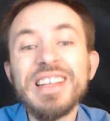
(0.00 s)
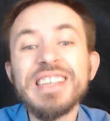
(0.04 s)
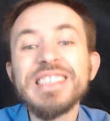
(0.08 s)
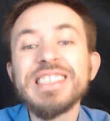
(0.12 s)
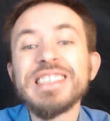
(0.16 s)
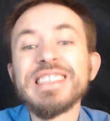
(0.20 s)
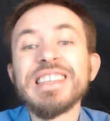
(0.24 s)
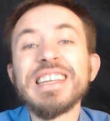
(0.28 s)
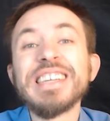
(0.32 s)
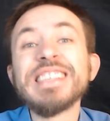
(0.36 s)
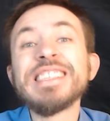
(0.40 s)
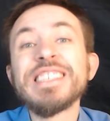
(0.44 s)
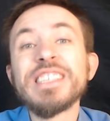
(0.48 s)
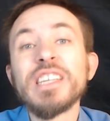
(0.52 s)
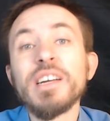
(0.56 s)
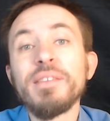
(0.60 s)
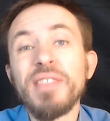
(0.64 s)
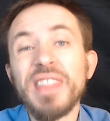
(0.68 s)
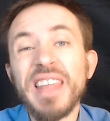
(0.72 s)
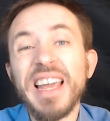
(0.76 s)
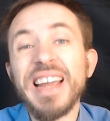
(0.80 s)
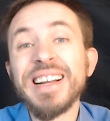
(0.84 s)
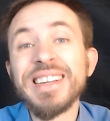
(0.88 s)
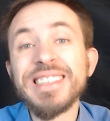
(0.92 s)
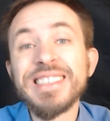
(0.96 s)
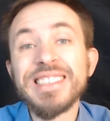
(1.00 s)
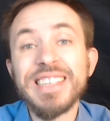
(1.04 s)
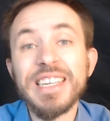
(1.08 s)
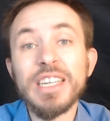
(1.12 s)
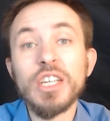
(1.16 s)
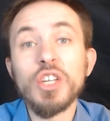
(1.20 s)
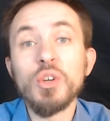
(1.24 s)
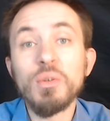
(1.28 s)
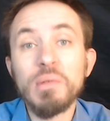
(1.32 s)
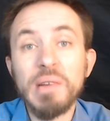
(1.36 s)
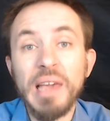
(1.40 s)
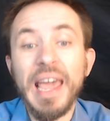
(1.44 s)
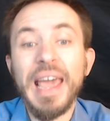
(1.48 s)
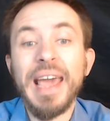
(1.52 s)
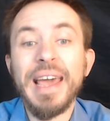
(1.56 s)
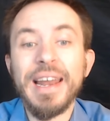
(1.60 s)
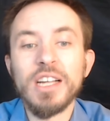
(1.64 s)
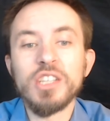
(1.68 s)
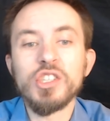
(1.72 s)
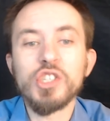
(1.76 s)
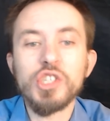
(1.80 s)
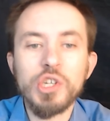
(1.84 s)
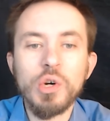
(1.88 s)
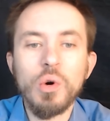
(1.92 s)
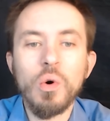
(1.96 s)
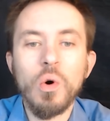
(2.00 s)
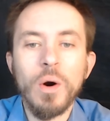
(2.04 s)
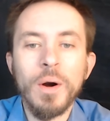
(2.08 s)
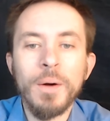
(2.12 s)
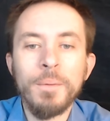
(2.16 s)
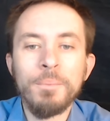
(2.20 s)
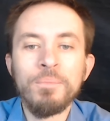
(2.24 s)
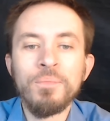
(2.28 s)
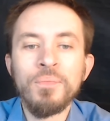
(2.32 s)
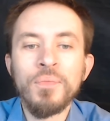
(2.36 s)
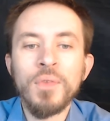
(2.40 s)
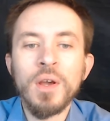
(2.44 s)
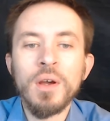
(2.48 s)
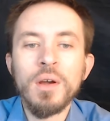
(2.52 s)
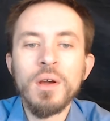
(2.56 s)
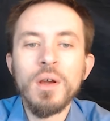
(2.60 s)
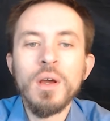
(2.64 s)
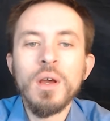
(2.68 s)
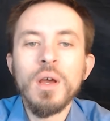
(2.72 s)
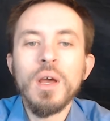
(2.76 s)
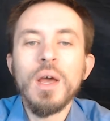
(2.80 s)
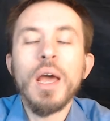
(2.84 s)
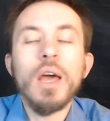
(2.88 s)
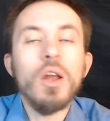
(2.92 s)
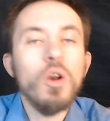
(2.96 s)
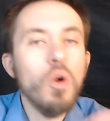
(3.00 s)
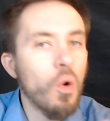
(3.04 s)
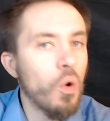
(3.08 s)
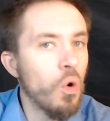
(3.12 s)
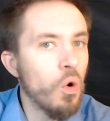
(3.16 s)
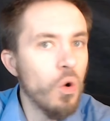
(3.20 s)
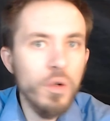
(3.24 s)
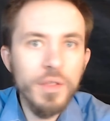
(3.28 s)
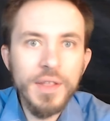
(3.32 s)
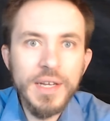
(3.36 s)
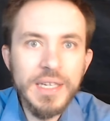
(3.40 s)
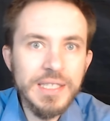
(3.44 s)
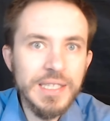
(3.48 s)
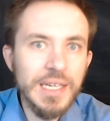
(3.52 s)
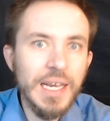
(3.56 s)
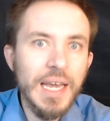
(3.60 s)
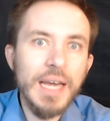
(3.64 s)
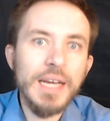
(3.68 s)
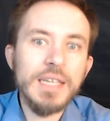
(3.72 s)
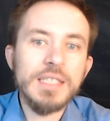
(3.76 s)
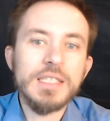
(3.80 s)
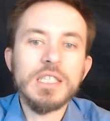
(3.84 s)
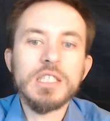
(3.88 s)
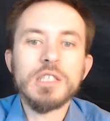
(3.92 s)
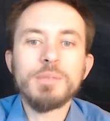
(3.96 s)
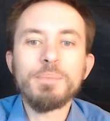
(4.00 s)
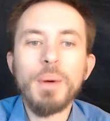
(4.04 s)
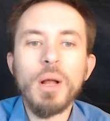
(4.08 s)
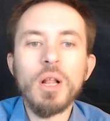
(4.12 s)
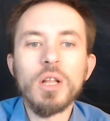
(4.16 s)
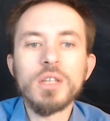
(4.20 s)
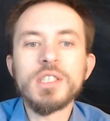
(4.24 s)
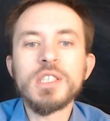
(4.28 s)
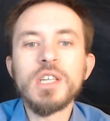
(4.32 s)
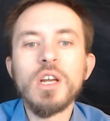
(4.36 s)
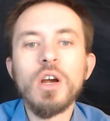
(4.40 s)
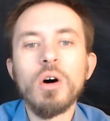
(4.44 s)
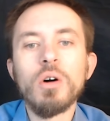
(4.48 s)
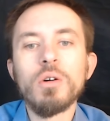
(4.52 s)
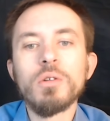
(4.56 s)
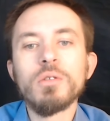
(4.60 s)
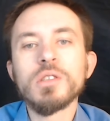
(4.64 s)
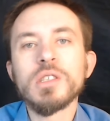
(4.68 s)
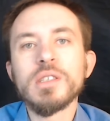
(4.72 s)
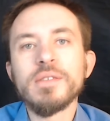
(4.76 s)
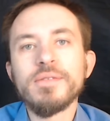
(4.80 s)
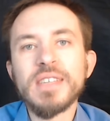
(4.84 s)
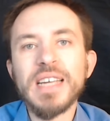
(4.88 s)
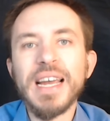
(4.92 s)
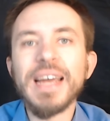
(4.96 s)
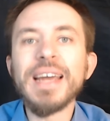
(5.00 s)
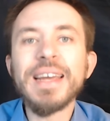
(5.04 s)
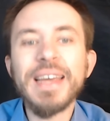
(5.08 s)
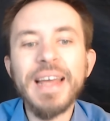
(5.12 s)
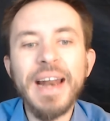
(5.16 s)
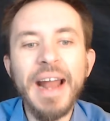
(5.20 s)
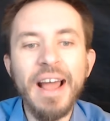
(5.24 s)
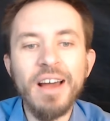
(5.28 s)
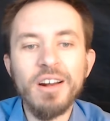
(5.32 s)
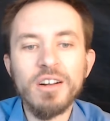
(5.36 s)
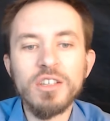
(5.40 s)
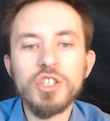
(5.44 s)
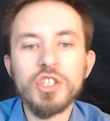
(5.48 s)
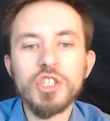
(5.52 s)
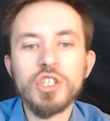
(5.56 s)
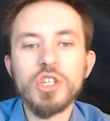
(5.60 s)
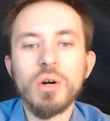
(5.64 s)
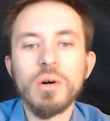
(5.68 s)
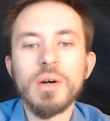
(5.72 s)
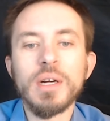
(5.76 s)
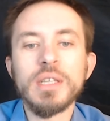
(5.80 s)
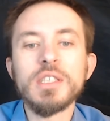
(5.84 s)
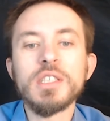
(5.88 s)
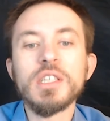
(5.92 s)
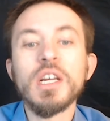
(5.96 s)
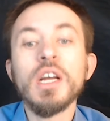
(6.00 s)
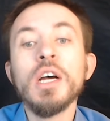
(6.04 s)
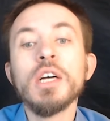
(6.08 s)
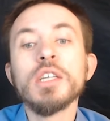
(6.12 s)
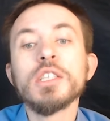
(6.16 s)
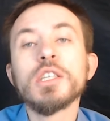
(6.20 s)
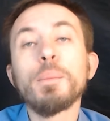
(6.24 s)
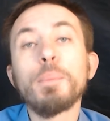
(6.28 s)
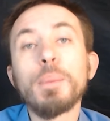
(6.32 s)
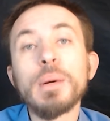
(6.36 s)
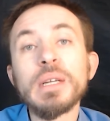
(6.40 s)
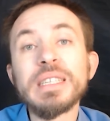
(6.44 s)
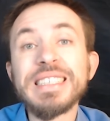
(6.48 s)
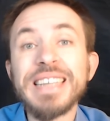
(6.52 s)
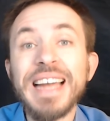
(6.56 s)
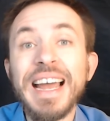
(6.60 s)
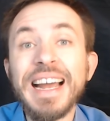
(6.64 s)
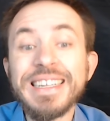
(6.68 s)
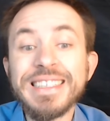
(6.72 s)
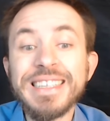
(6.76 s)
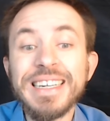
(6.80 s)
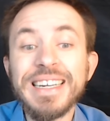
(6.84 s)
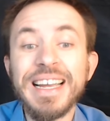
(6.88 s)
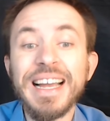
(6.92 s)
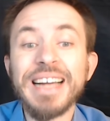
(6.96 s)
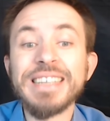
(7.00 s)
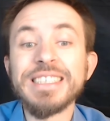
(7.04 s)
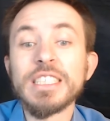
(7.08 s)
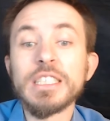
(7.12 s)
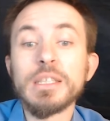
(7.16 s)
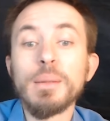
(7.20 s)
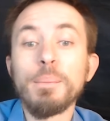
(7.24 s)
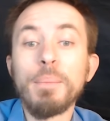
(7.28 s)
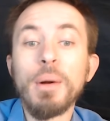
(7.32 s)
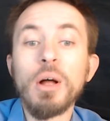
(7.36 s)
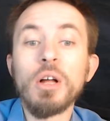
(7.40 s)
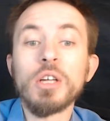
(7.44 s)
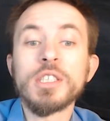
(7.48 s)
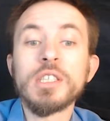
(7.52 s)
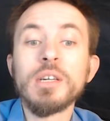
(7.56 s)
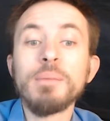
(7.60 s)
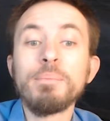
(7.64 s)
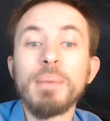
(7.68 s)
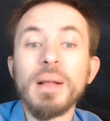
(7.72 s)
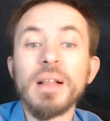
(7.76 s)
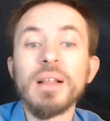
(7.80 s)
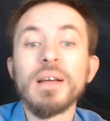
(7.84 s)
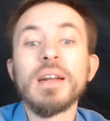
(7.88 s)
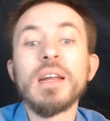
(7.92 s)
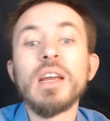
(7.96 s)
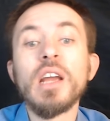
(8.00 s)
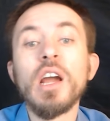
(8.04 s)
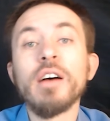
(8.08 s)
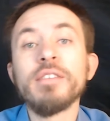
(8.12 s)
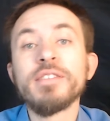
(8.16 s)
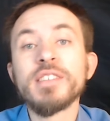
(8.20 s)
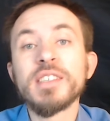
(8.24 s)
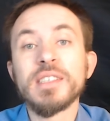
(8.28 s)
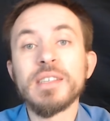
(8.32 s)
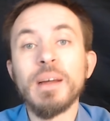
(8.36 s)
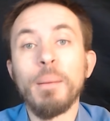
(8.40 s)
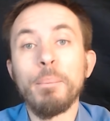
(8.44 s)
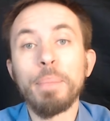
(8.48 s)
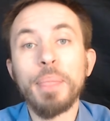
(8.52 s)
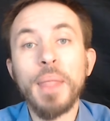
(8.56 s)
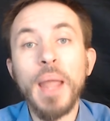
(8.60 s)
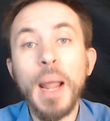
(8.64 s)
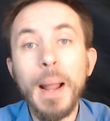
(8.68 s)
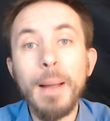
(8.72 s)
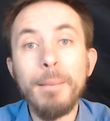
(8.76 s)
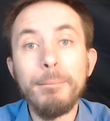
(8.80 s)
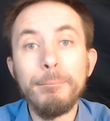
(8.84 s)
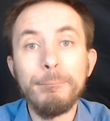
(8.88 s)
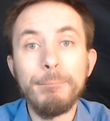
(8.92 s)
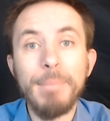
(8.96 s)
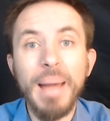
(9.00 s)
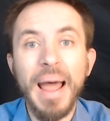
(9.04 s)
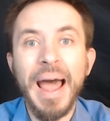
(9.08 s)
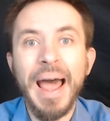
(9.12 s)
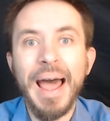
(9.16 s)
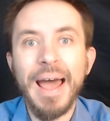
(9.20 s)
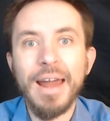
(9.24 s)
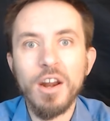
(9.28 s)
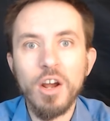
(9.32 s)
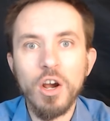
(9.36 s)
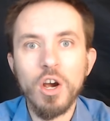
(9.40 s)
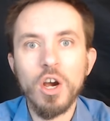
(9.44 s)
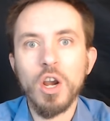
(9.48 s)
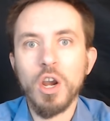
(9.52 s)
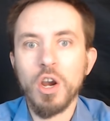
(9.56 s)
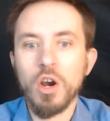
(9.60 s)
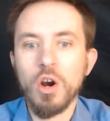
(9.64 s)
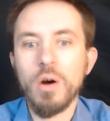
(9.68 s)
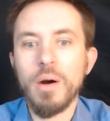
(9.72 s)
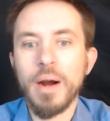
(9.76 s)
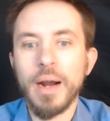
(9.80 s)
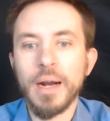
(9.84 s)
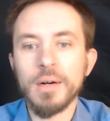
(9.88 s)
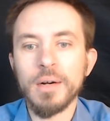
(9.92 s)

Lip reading: list of things that you can insure. In all these cases, policyholders have taken out insurance to protect against the possibility of something bad occurring.